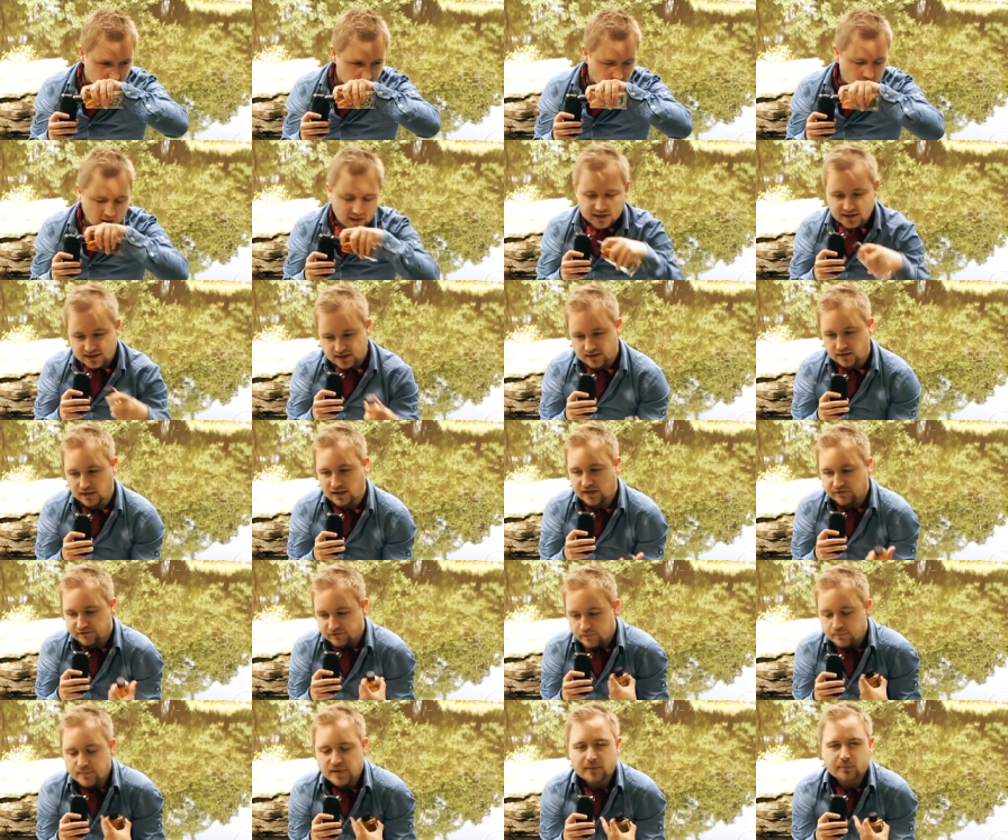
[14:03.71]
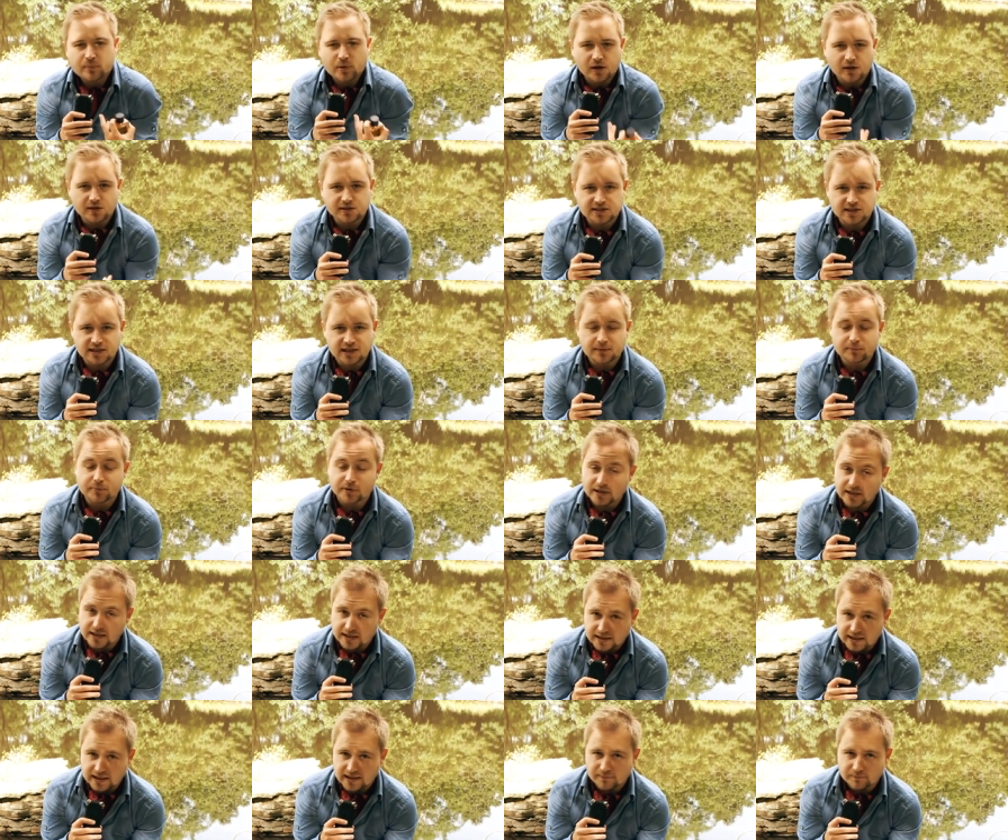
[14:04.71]
Th- for me personally, but then
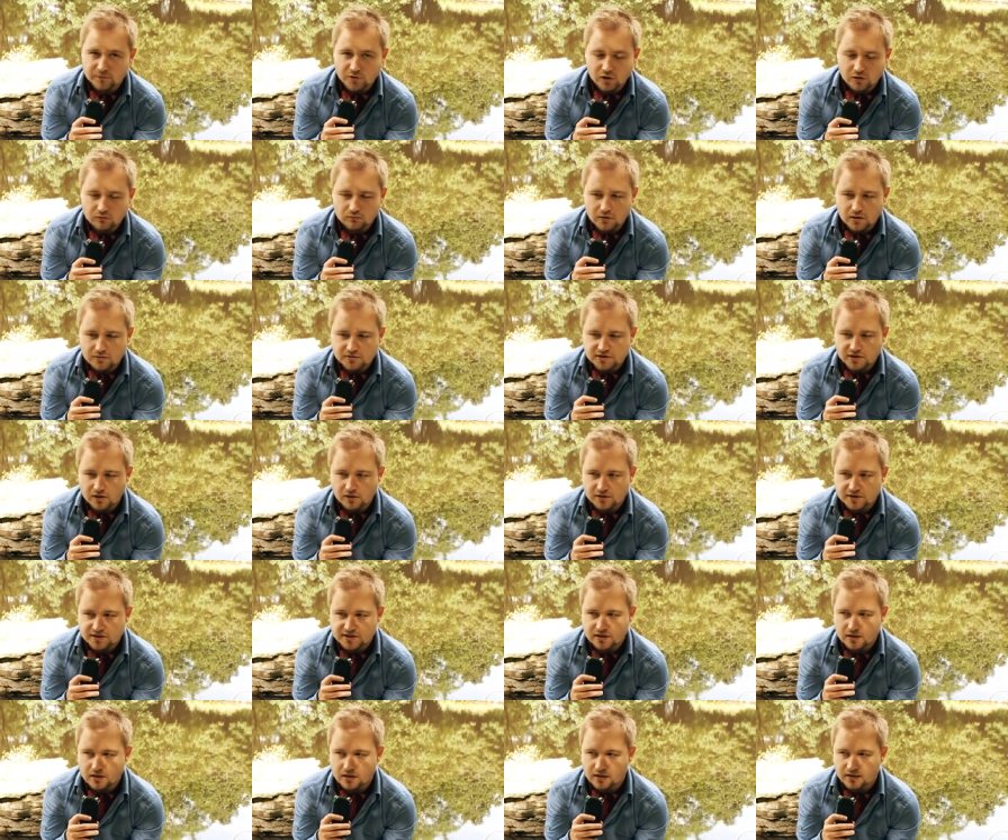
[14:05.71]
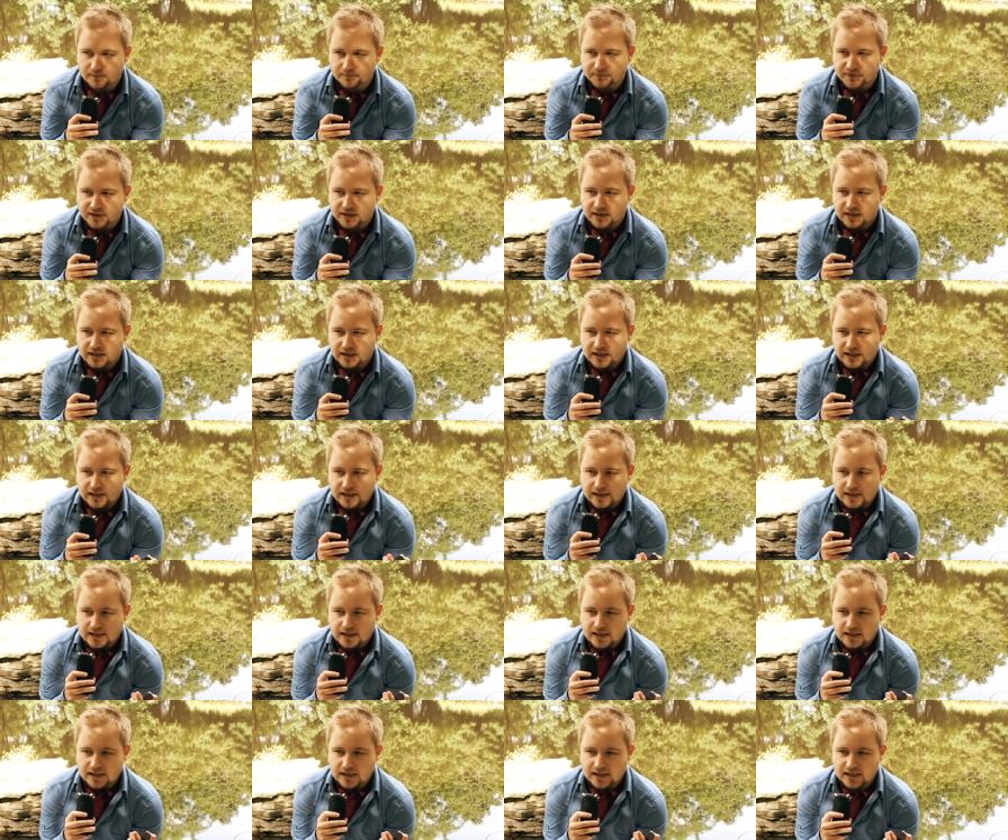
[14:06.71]
again, I'm not a rose connoisseur
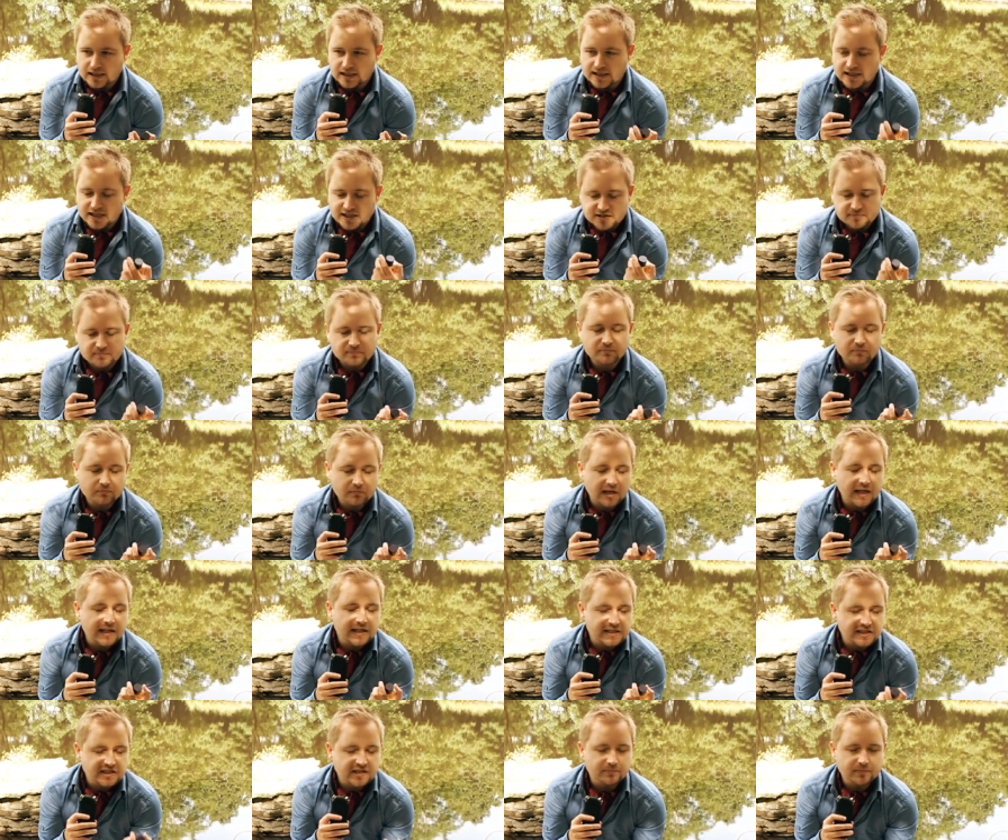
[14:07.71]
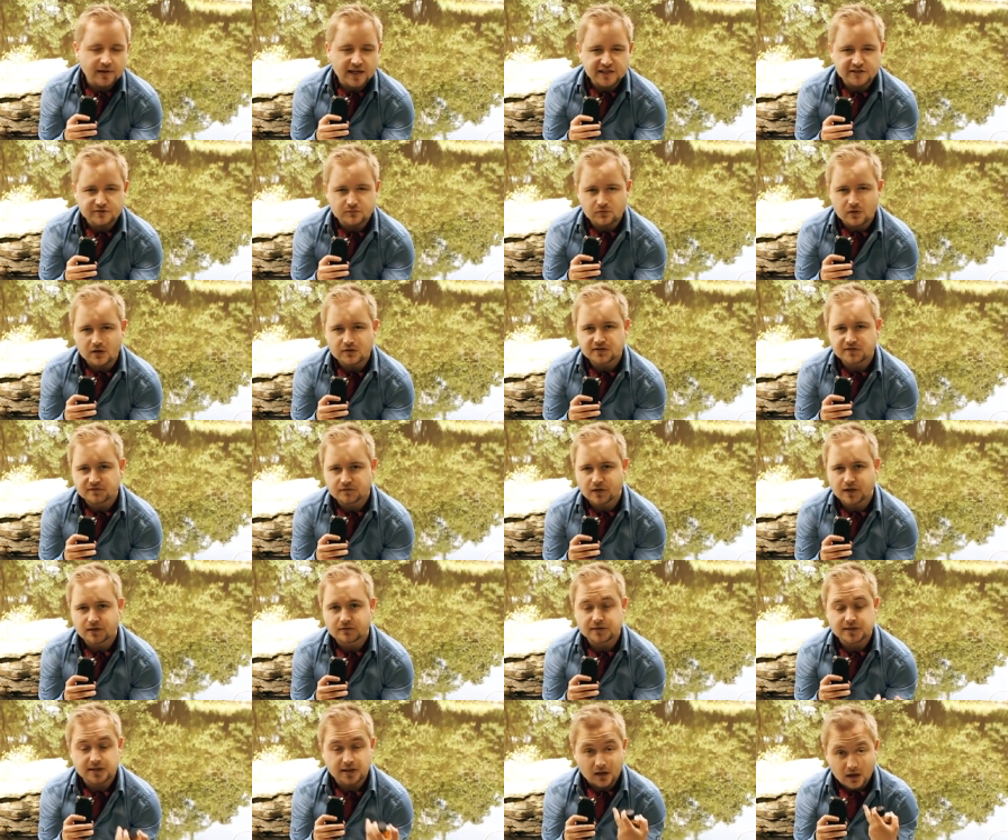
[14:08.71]
it is it is the best rose
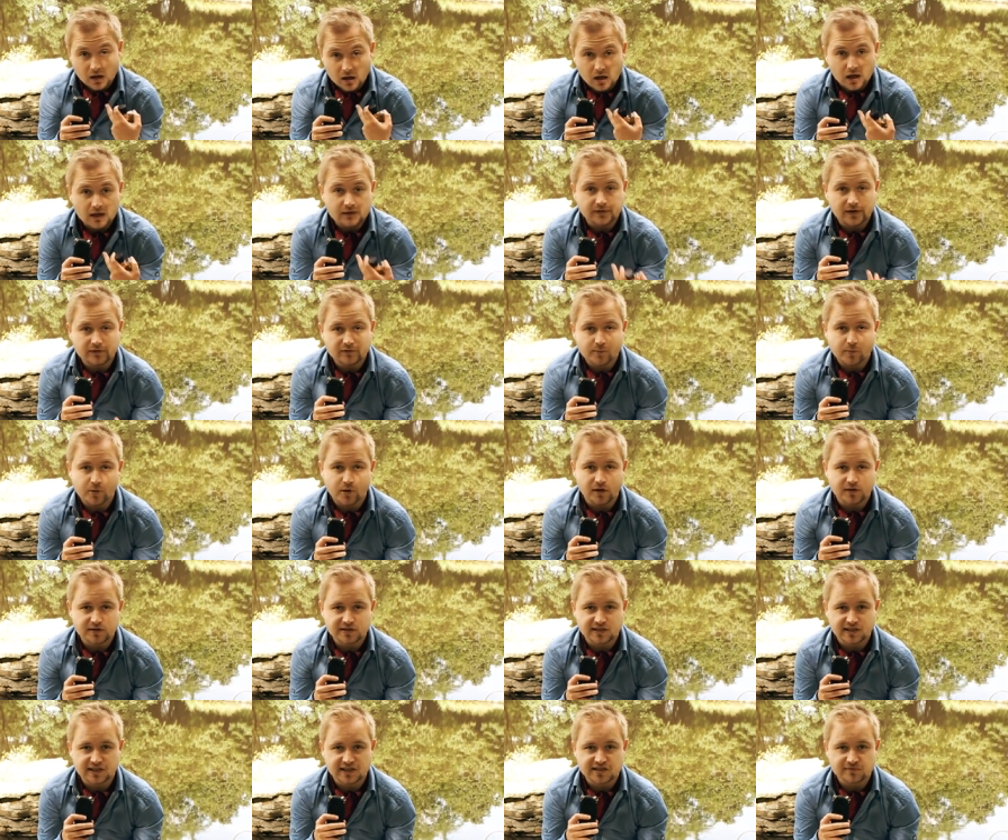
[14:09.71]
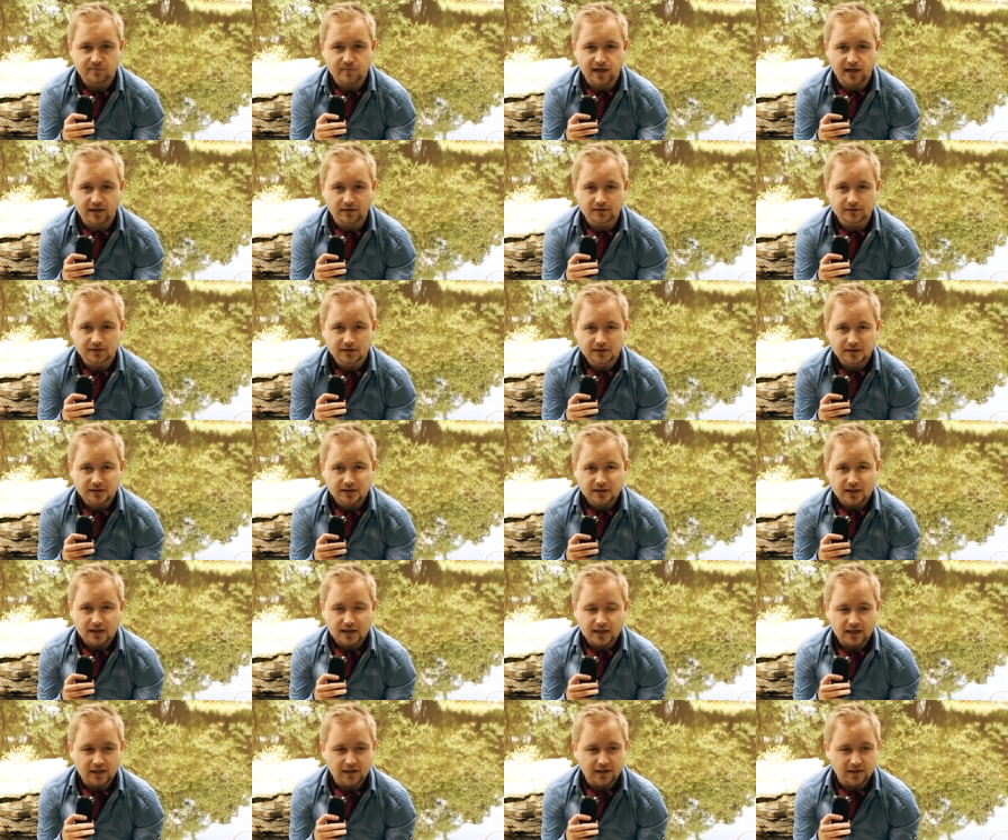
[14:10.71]
fragrance I've ever personally smelt.
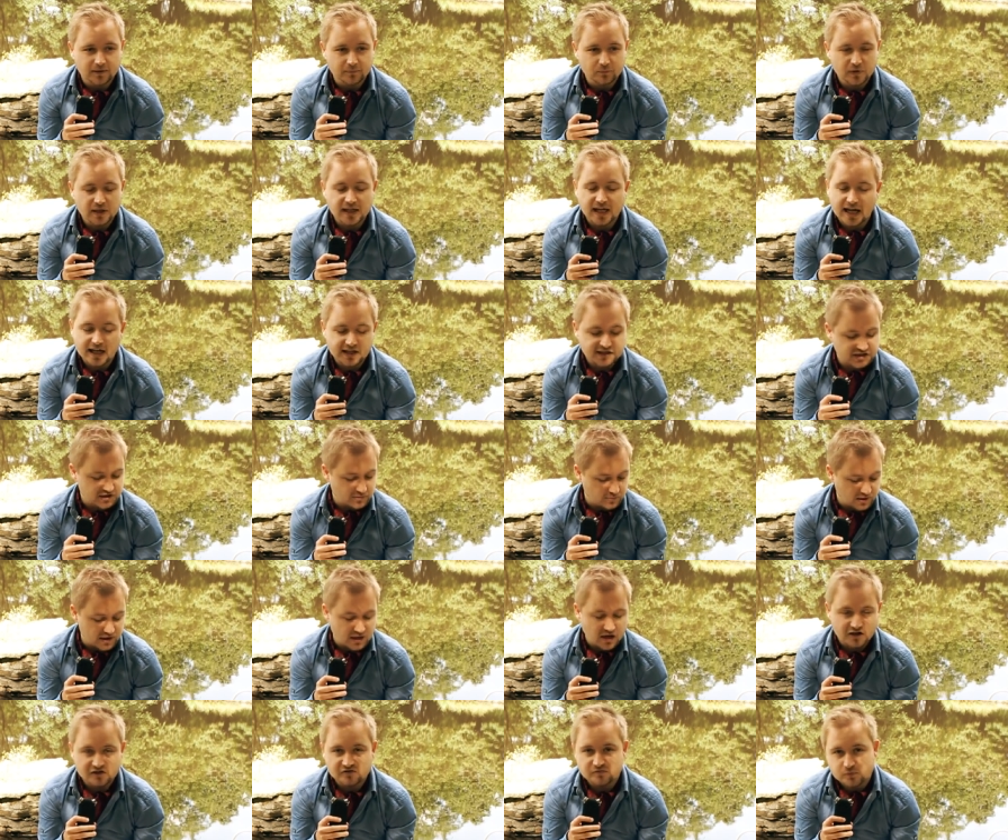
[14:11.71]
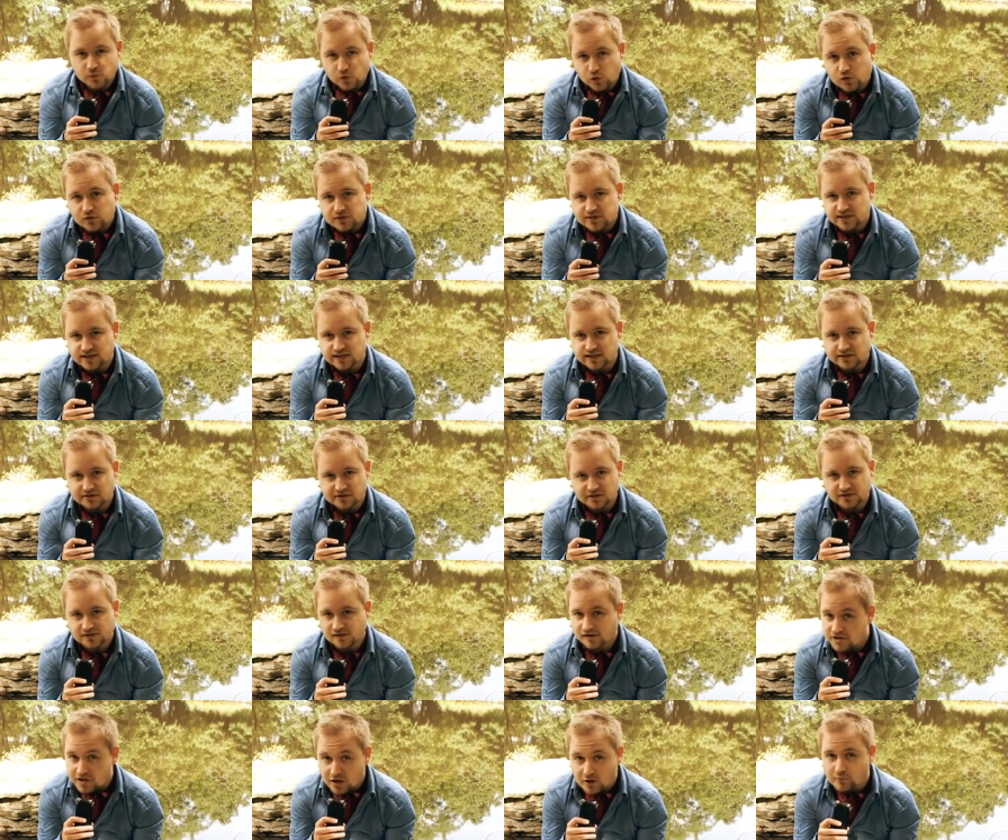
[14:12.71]
Um, well, it has to be. I've bought it, and
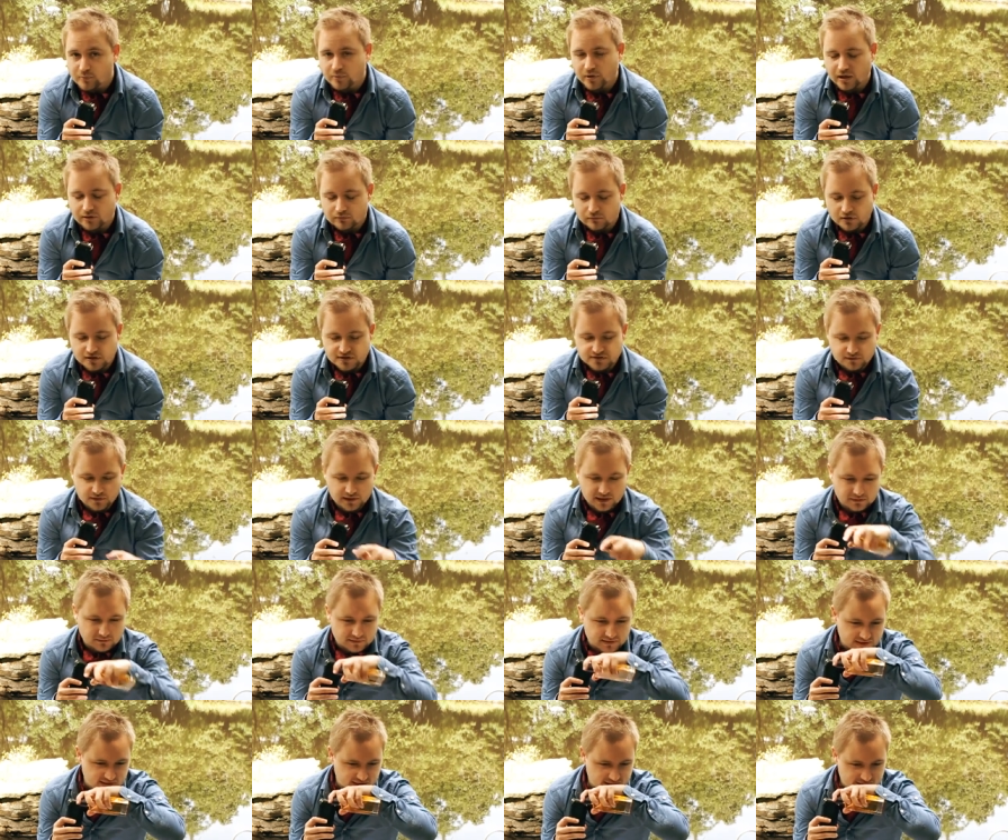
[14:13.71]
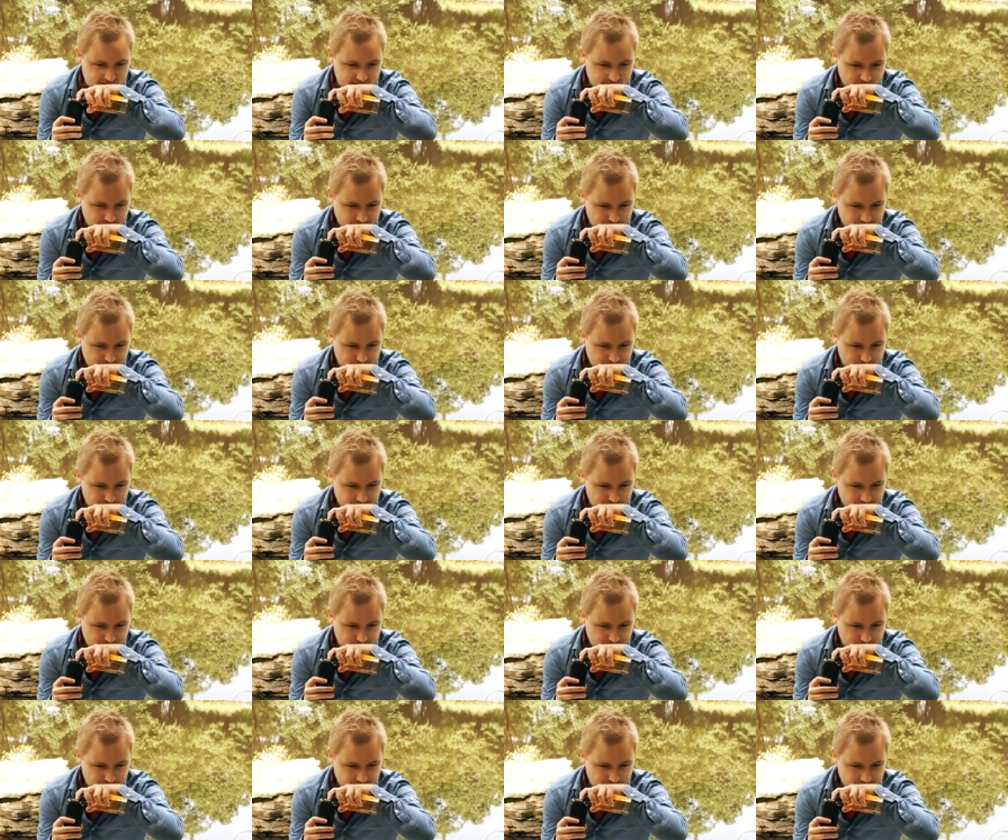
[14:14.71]
I don't buy rose fragrances.